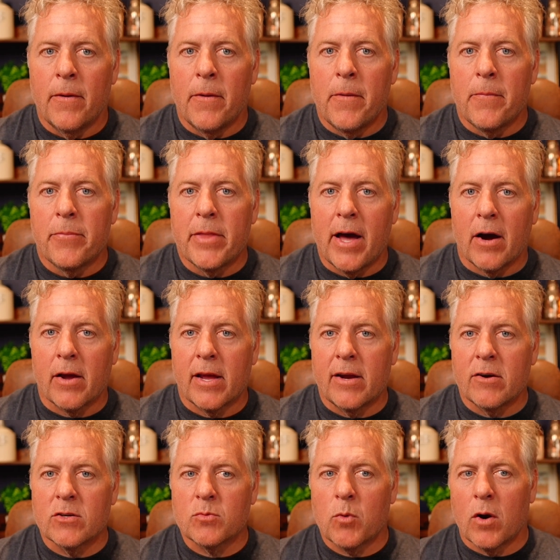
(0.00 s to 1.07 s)
Now,
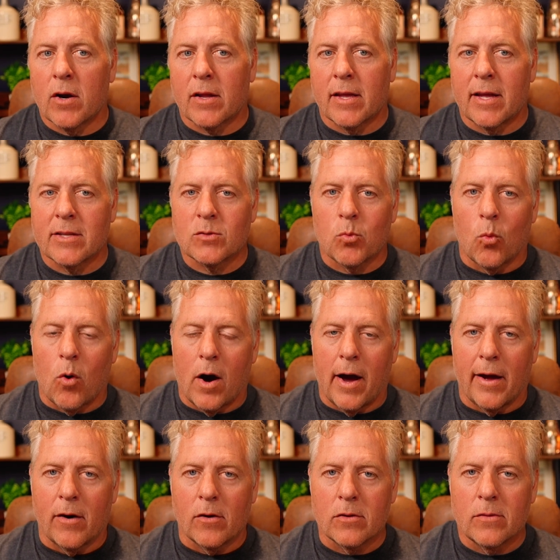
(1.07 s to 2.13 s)
here's where it gets
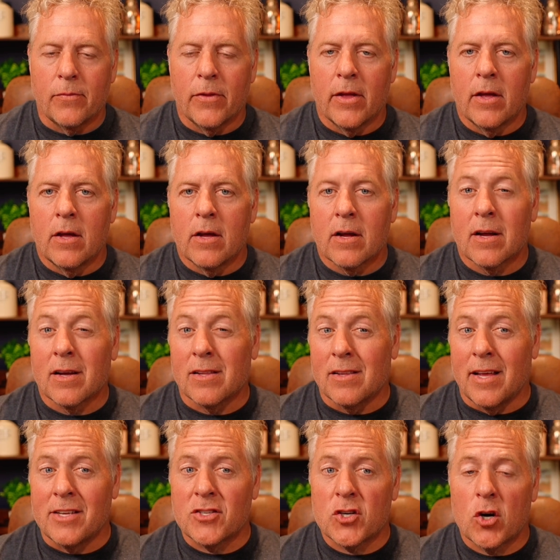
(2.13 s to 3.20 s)
wild.
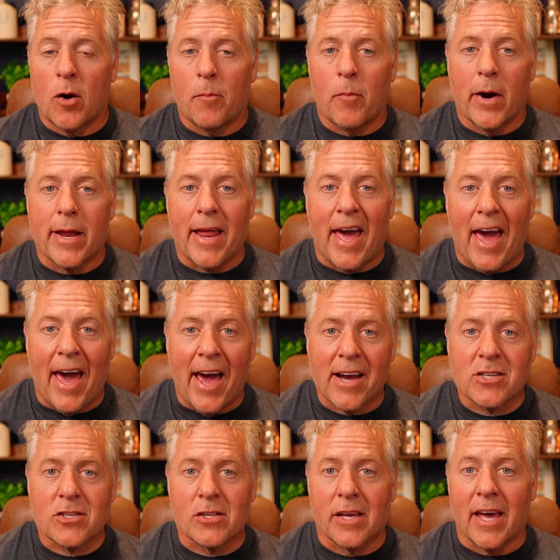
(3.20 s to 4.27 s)
Cholesterol might
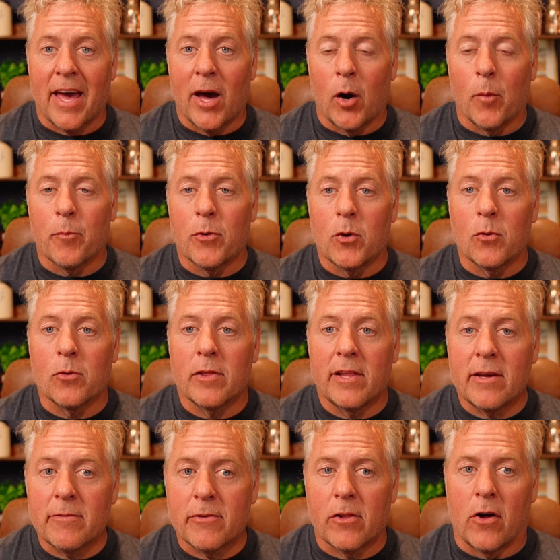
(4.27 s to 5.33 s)
actually help you
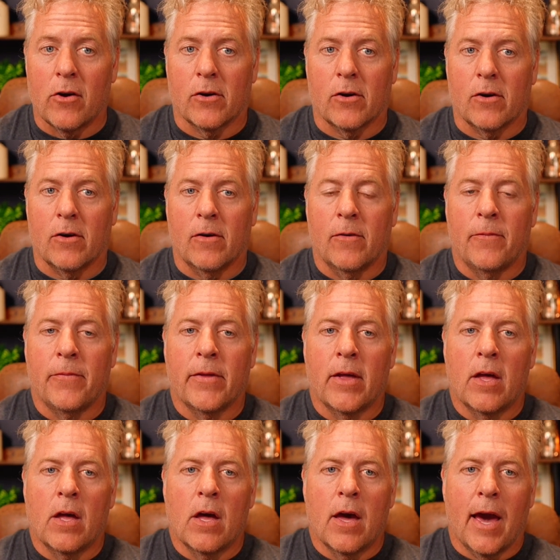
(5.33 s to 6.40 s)
live longer.
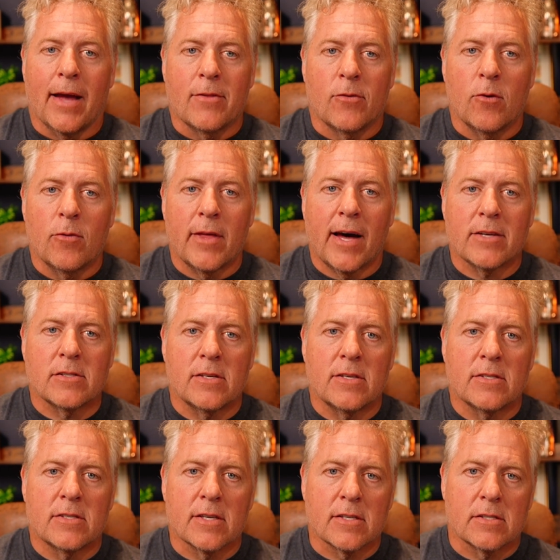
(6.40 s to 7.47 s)
A
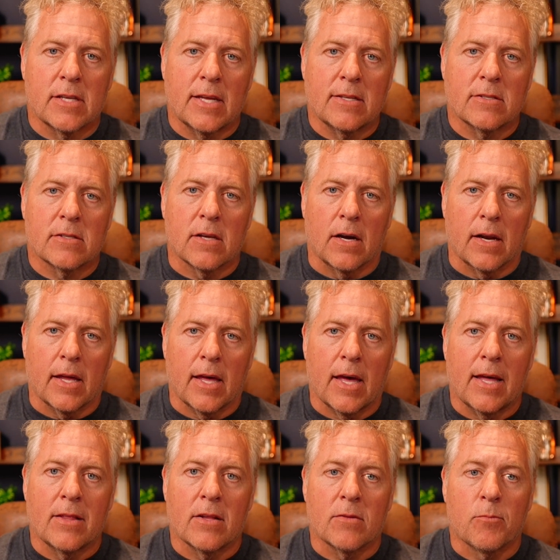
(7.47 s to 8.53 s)
2016 study
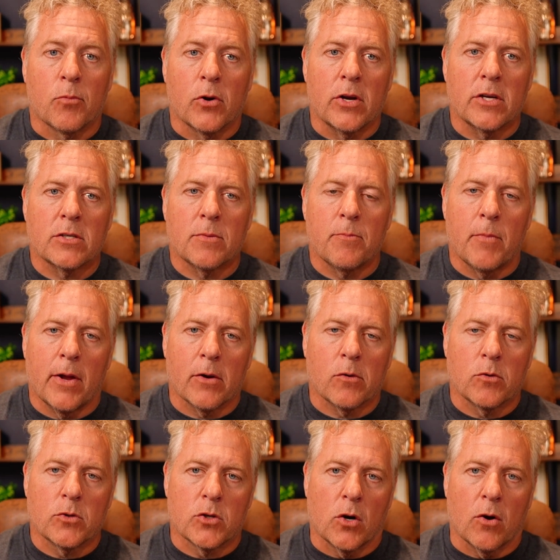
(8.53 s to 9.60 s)
in the British Medical
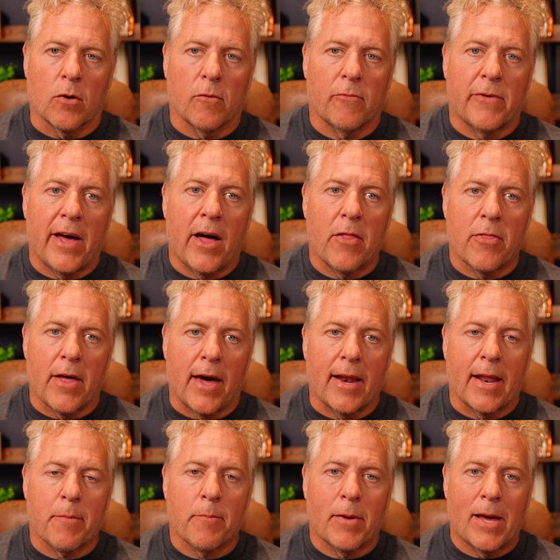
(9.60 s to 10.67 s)
Journal found
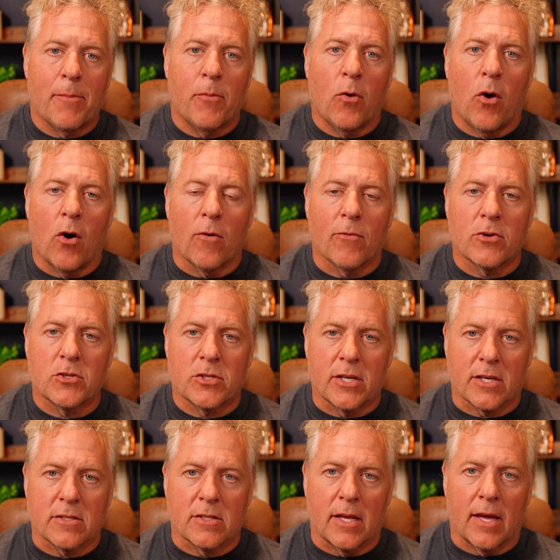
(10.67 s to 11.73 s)
that people over
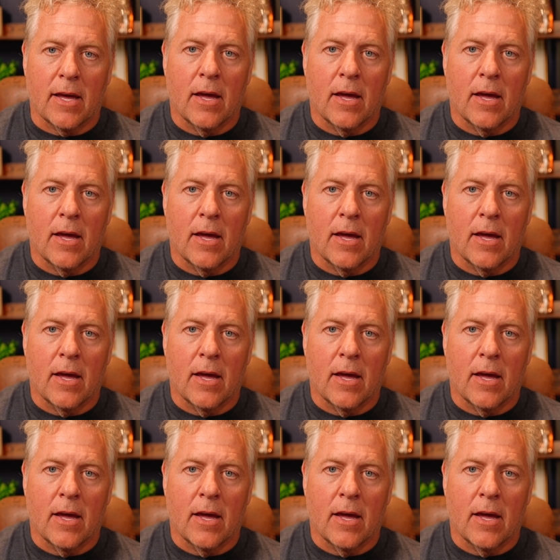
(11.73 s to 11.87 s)
60